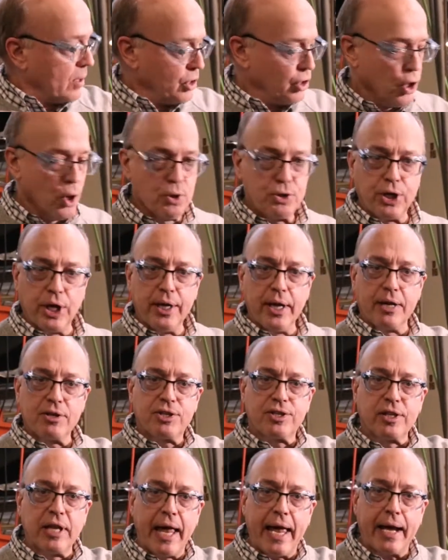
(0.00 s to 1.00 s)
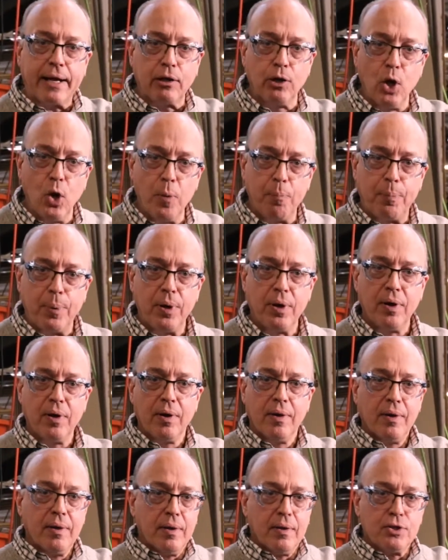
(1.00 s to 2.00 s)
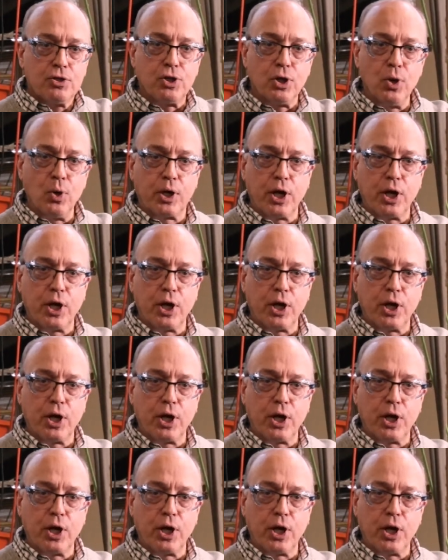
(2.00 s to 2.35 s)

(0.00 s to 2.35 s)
using a slack loop to